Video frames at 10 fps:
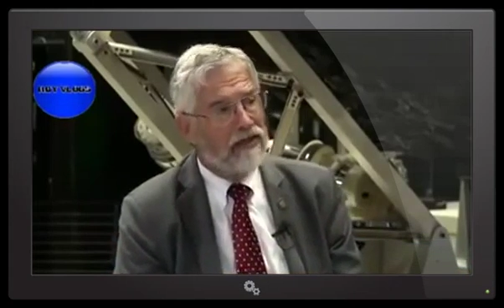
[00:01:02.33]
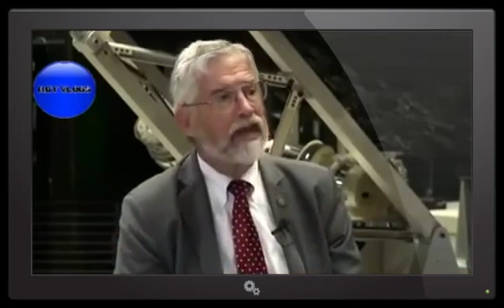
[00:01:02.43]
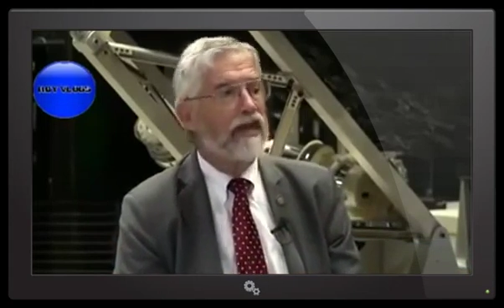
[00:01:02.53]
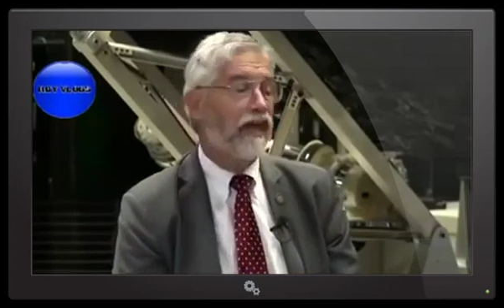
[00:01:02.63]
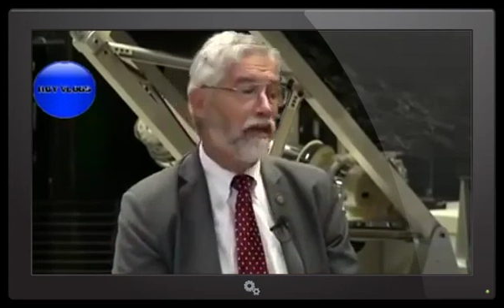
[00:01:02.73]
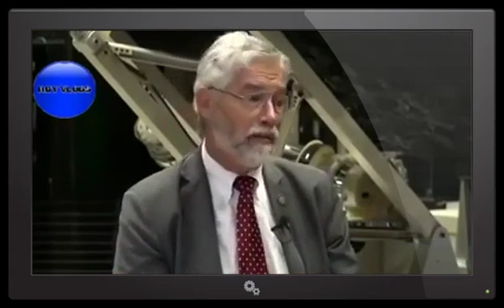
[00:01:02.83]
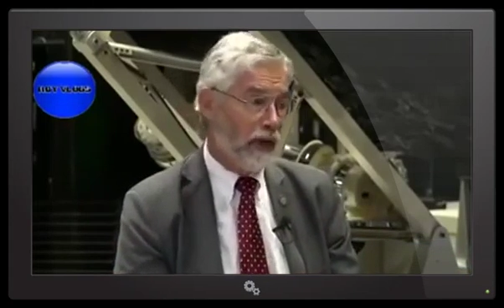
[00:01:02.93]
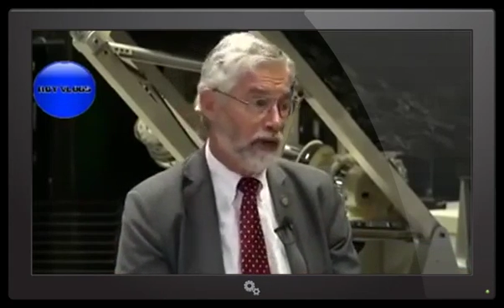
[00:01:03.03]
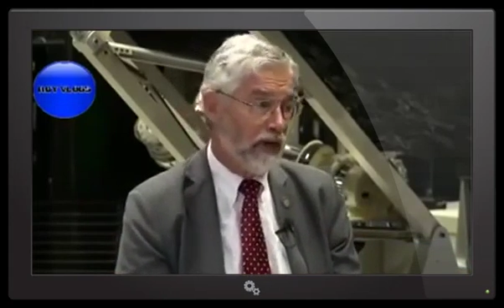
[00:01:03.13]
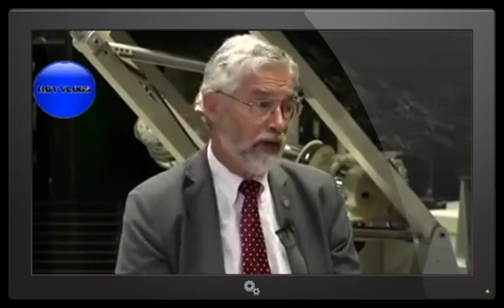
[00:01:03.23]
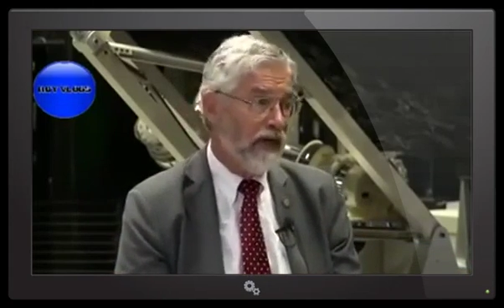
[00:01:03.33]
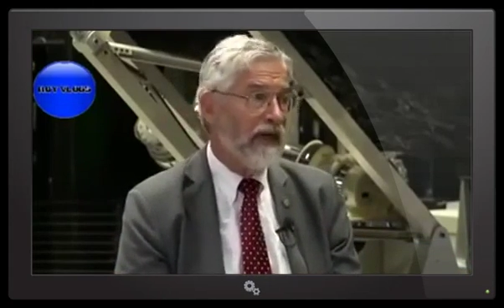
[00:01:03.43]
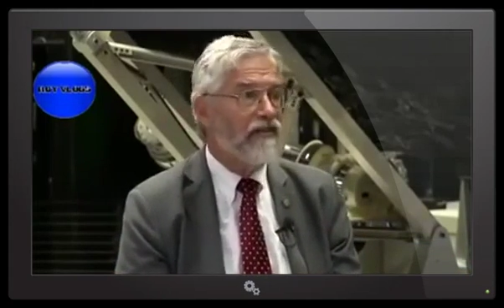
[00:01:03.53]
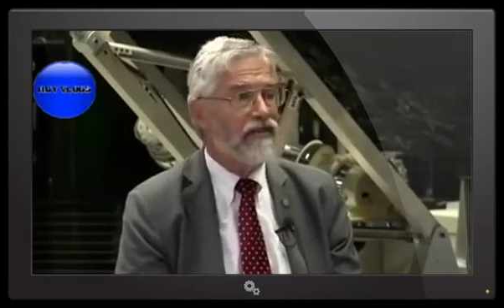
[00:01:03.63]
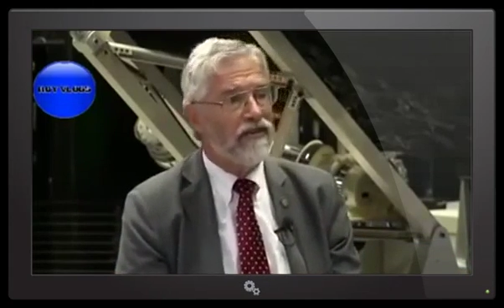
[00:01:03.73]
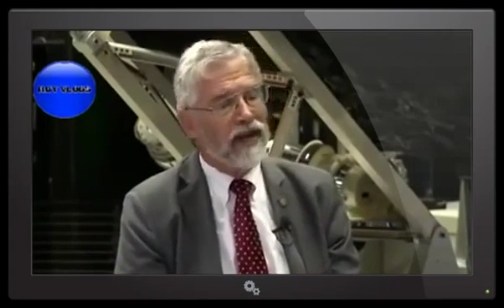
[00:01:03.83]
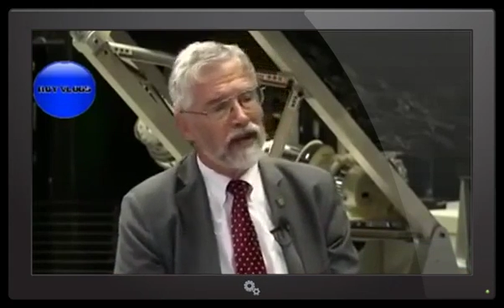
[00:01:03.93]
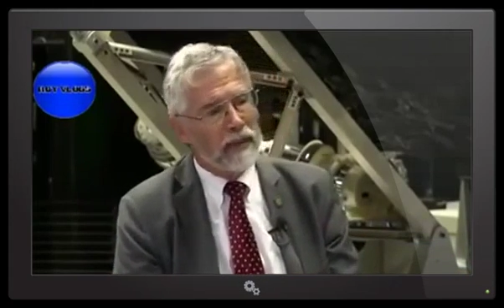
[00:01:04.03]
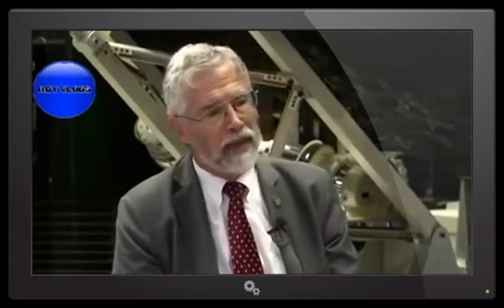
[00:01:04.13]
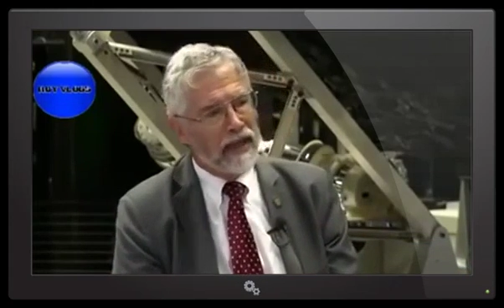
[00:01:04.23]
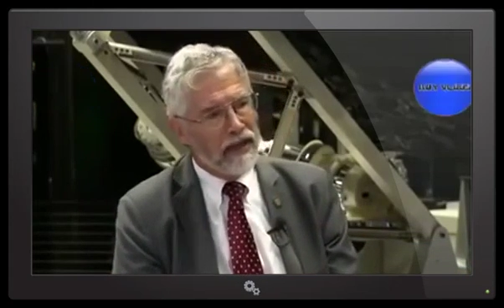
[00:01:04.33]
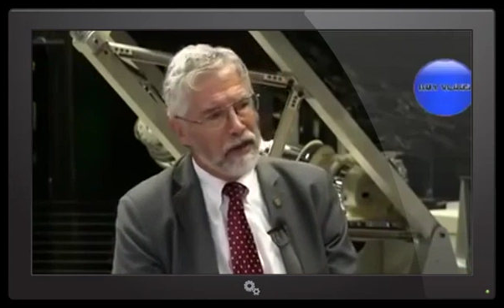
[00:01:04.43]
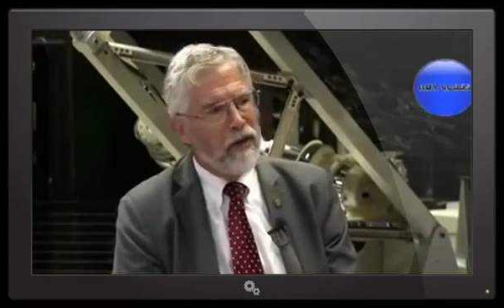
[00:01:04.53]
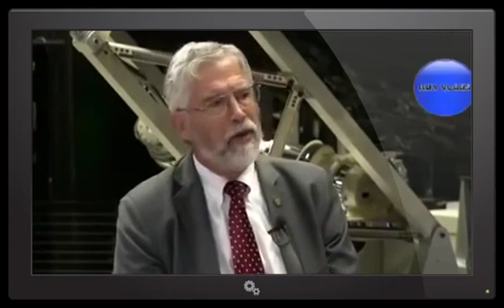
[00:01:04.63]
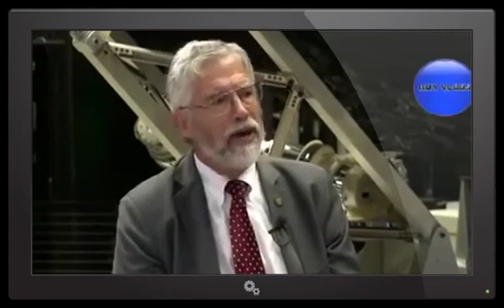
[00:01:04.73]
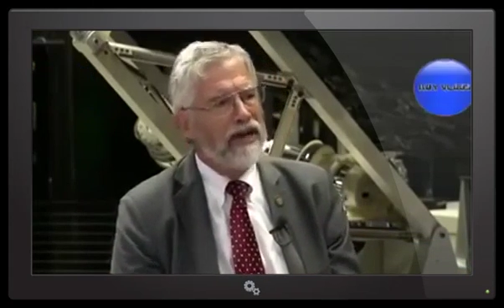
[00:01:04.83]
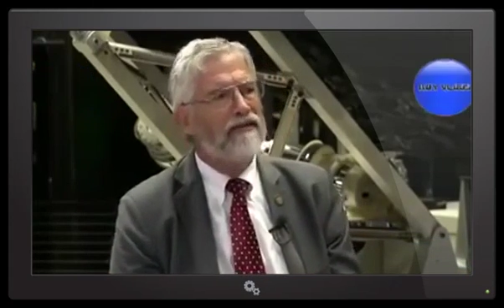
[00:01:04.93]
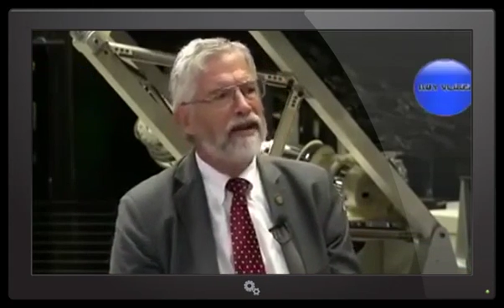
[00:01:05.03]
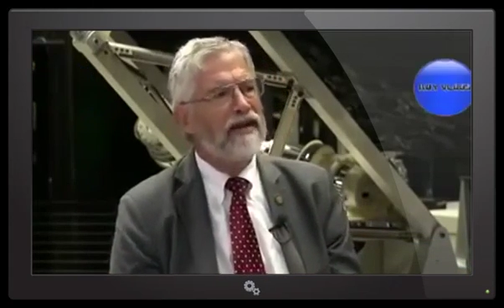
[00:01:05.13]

The second component is developing the new,